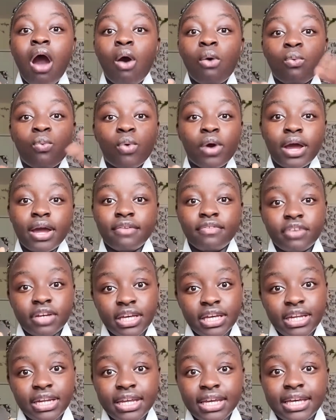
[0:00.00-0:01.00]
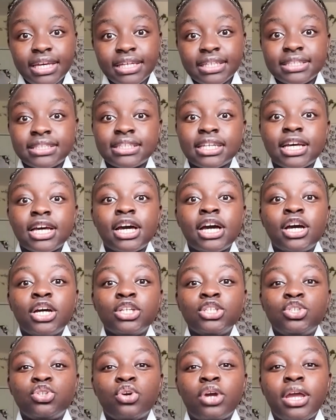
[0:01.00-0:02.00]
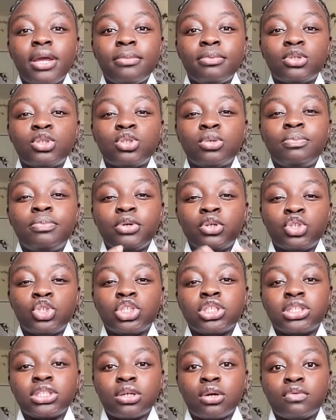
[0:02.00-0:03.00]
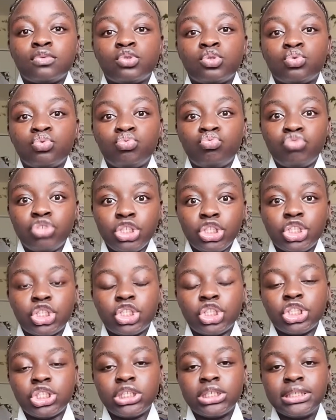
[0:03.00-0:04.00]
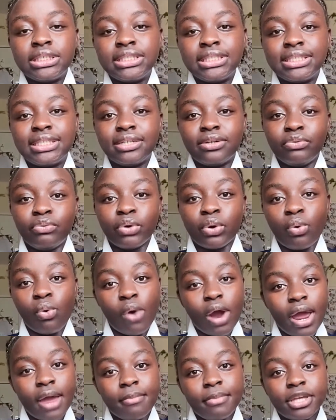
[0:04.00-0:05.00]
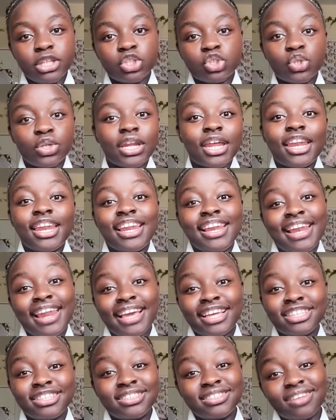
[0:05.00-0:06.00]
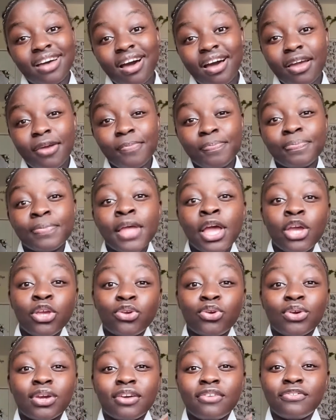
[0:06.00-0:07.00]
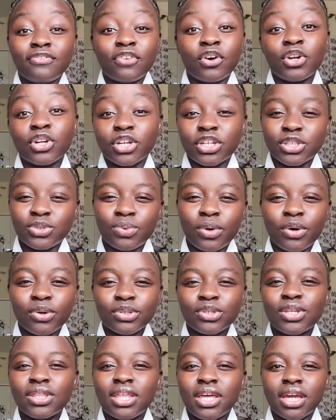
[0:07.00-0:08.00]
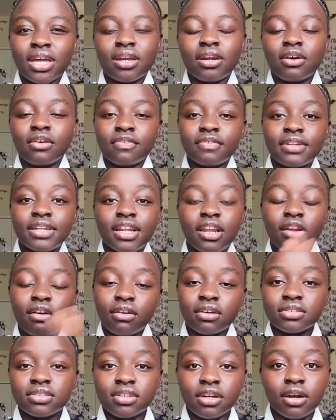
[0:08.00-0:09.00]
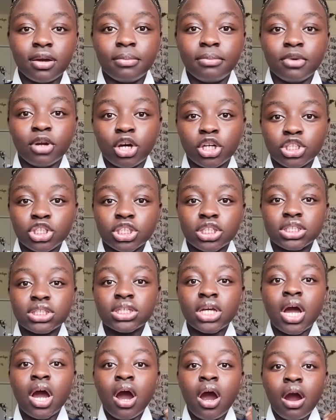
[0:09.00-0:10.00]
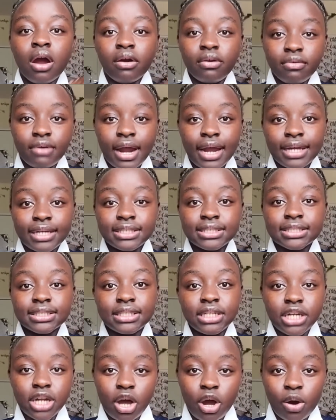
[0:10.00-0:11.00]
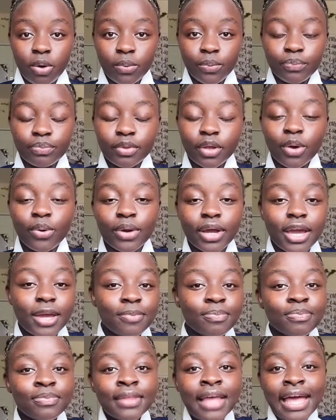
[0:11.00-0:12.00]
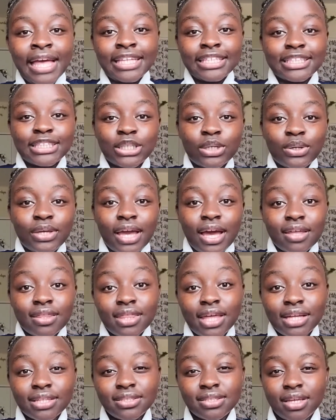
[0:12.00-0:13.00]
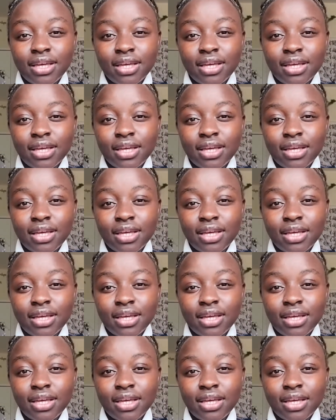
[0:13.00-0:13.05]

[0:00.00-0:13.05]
whatever it is, you're able to build yourself to reach the requirements so that the next time you can fund, because we're also thinking of the long term, not just right now. Okay, so yeah, that's